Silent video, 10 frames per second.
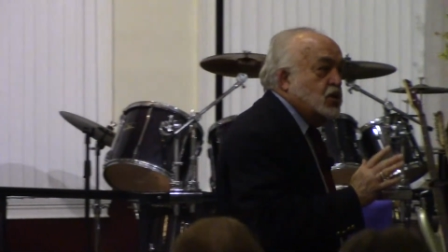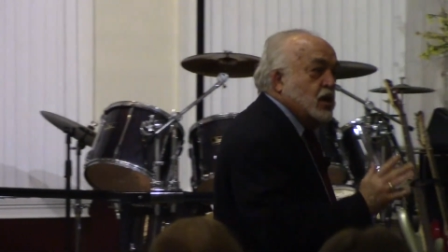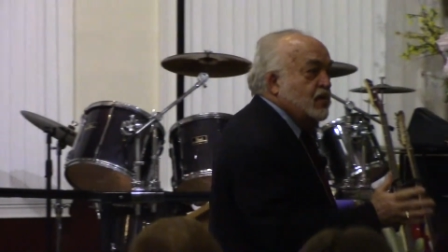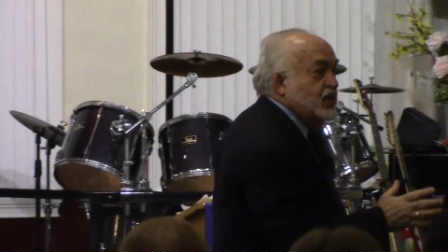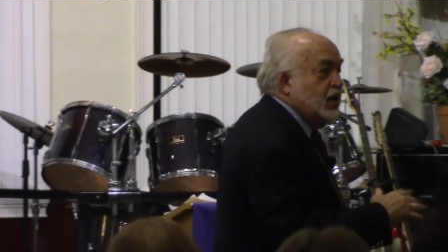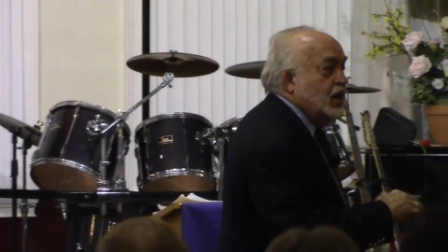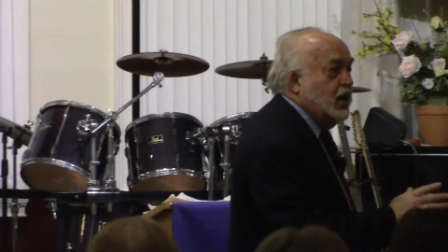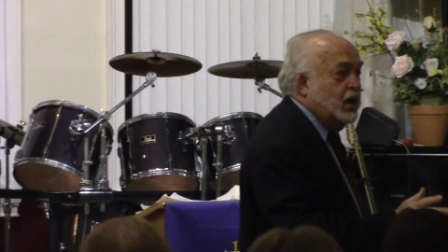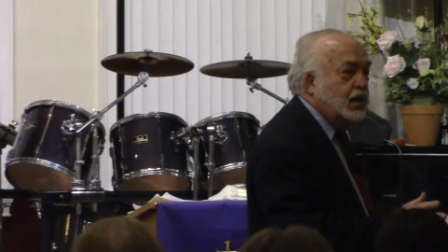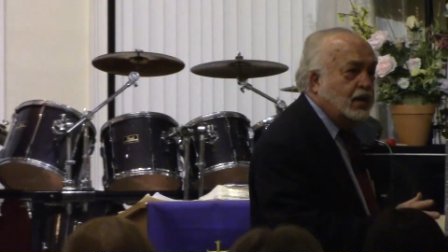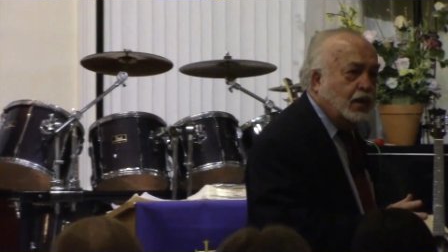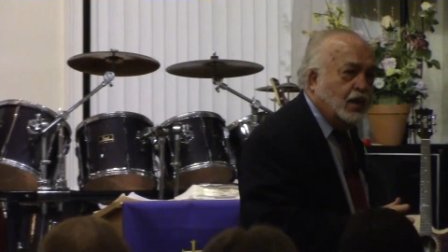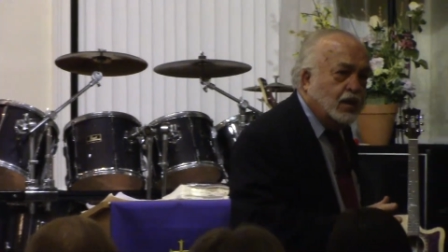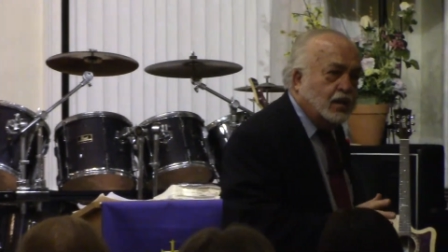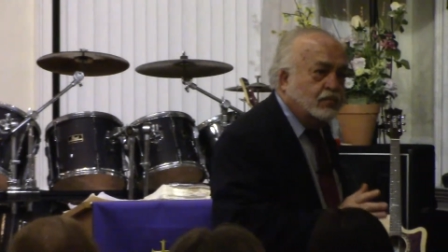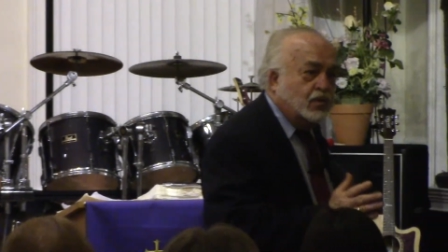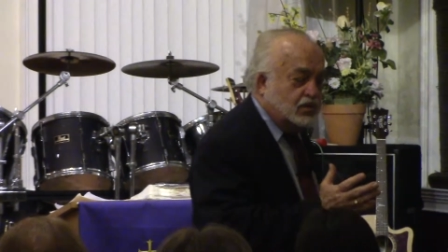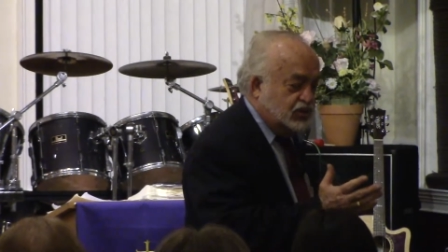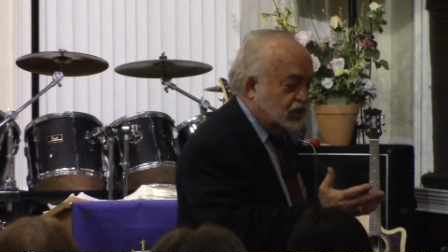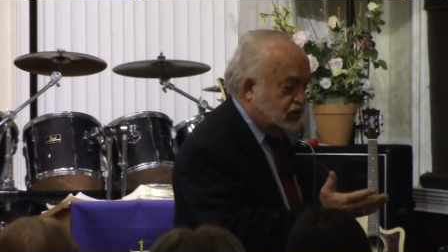Lovely lady
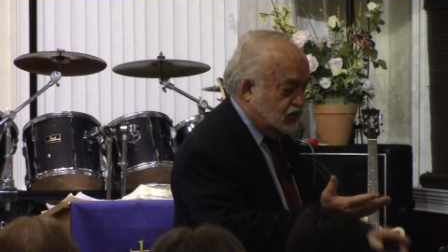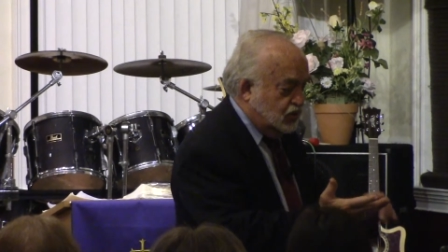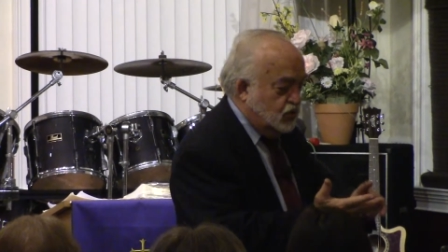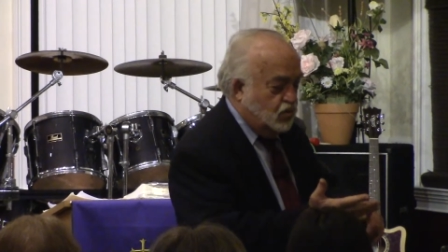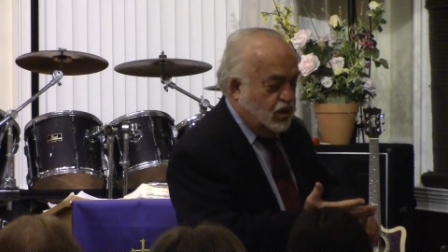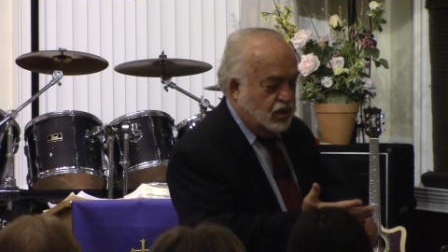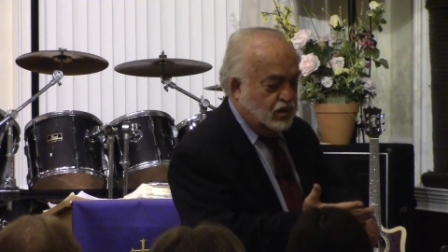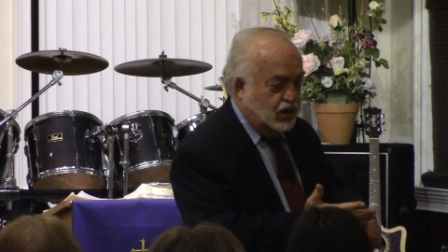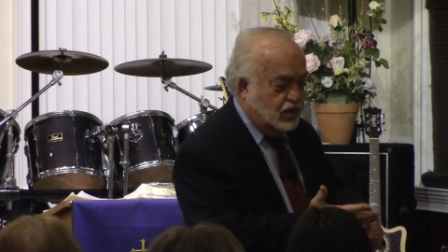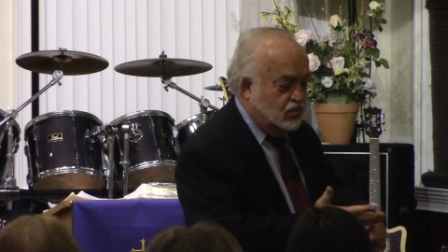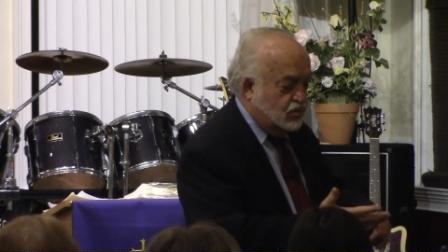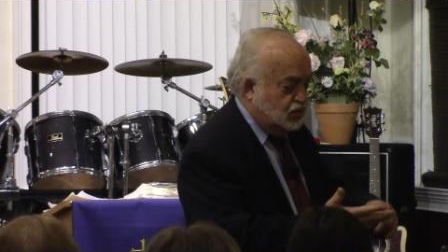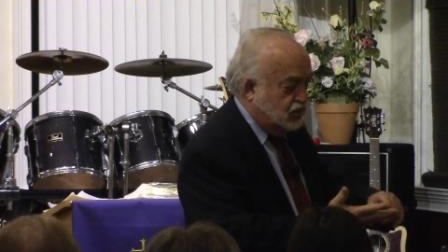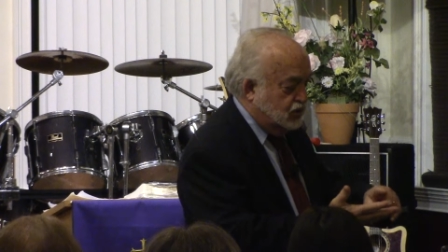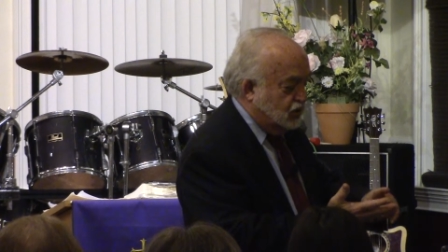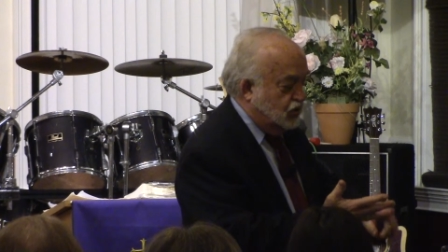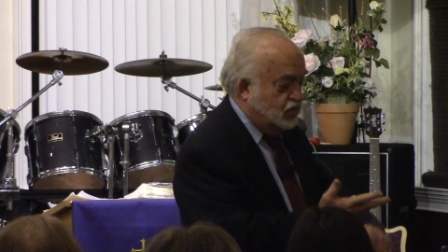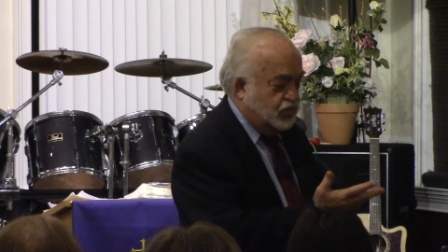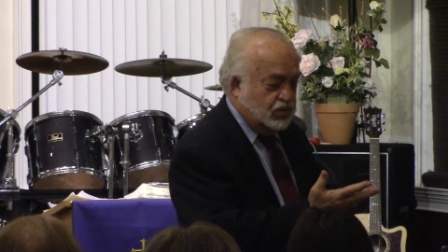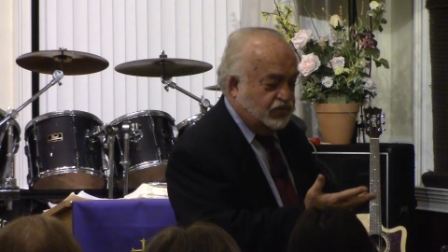but she's too well heeled she's
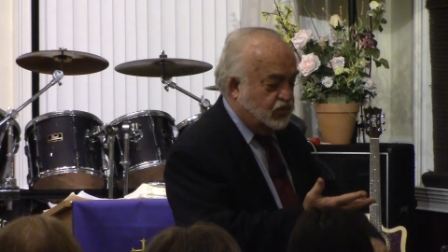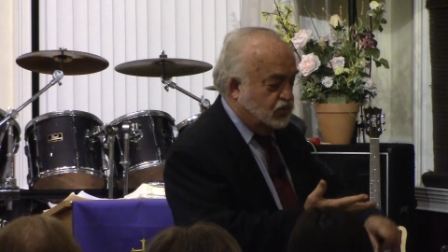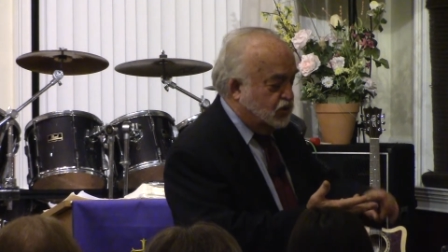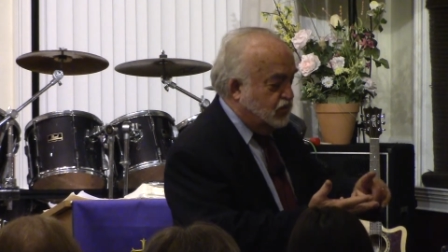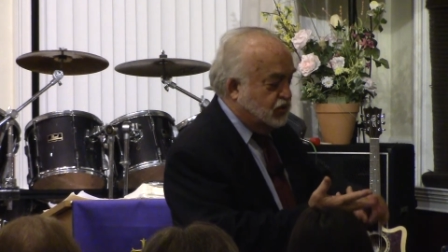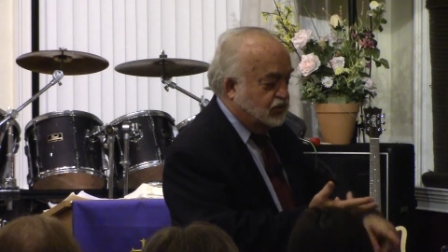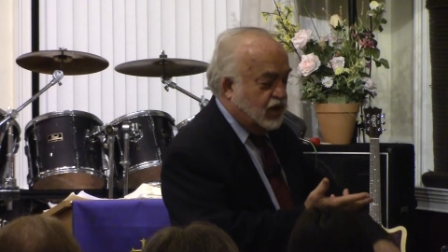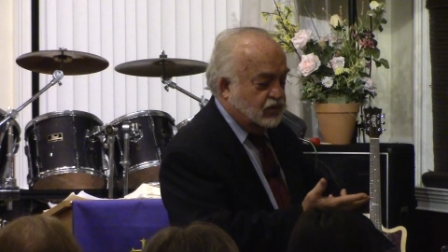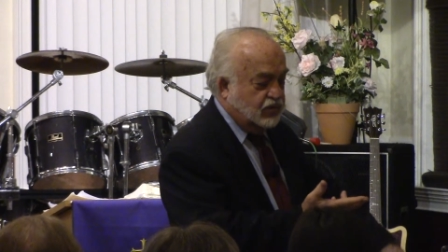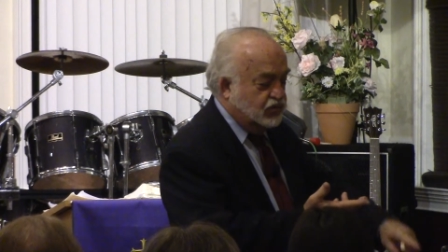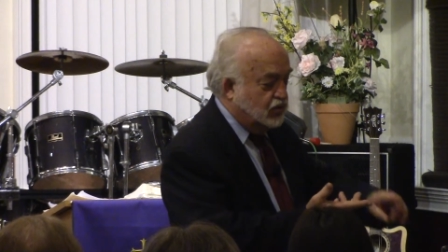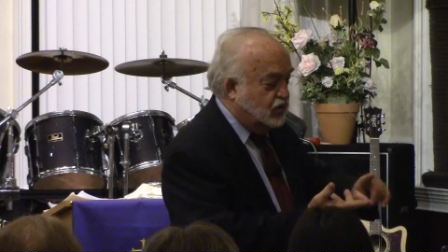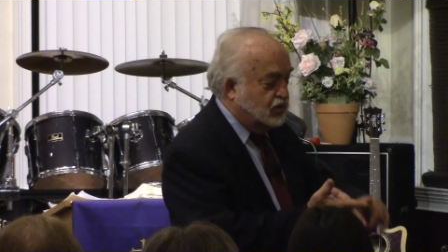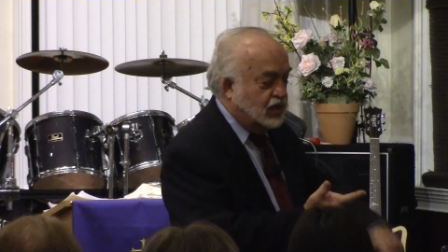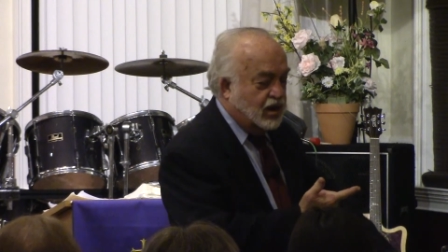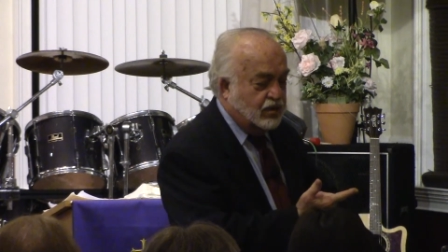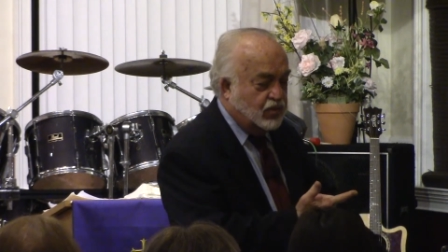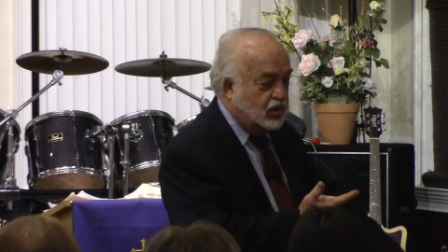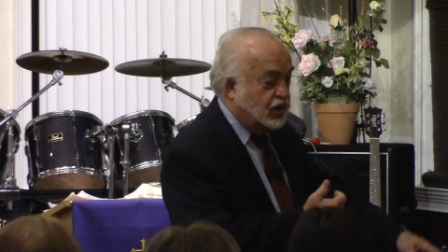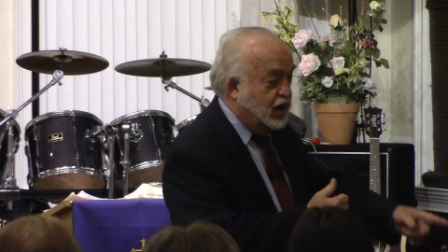too beautiful, too attractive, too
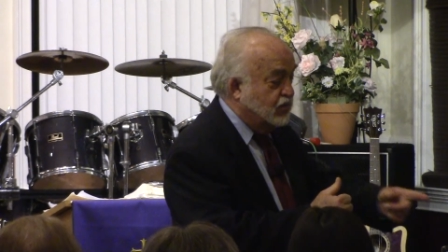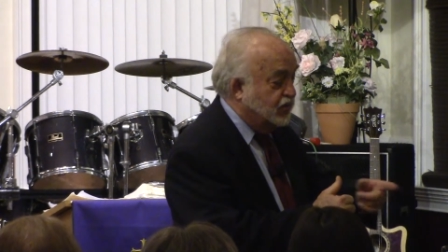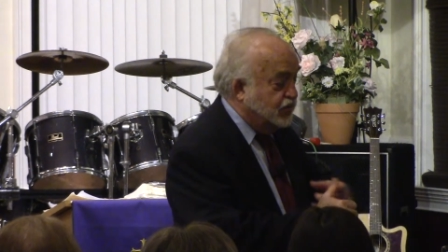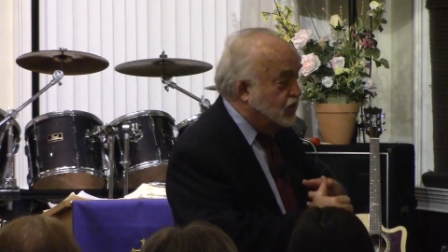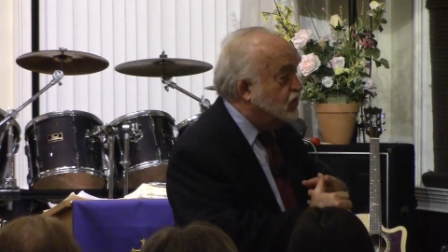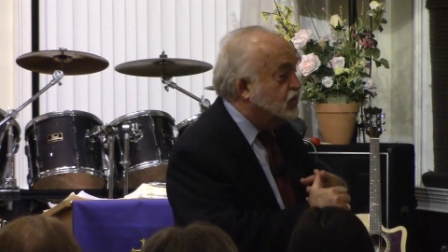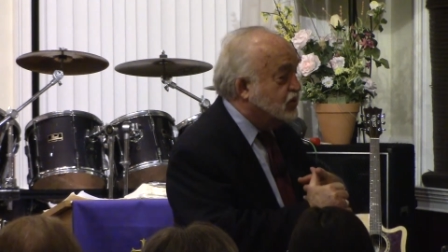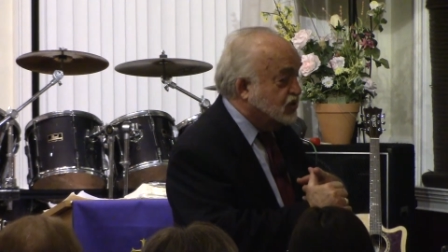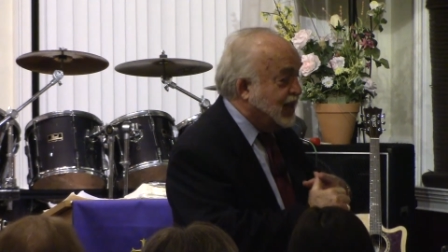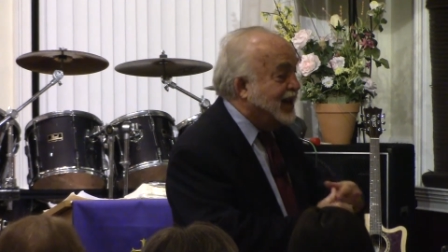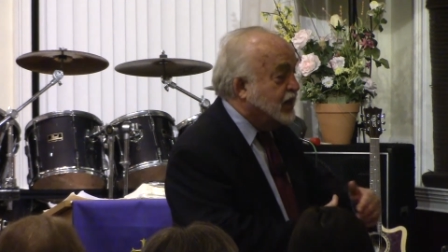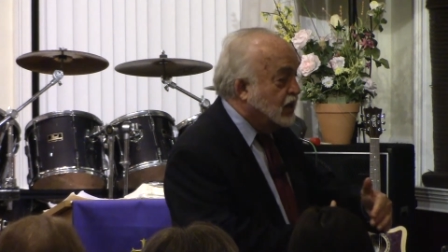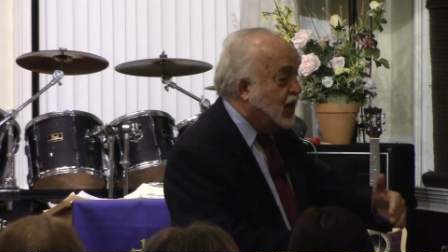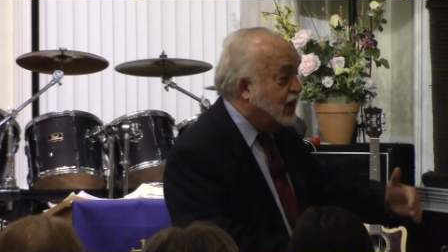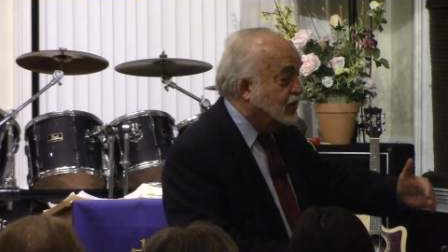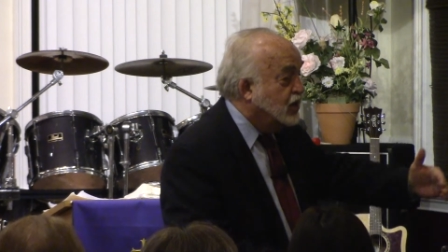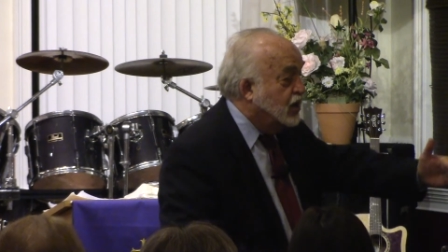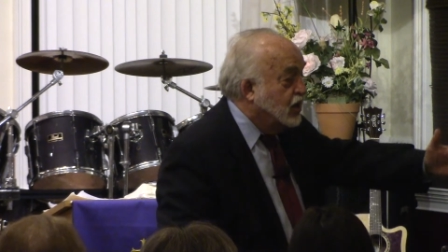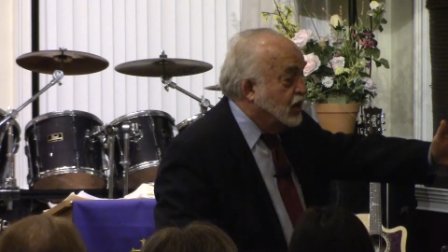desirable, and I refuse to stand in line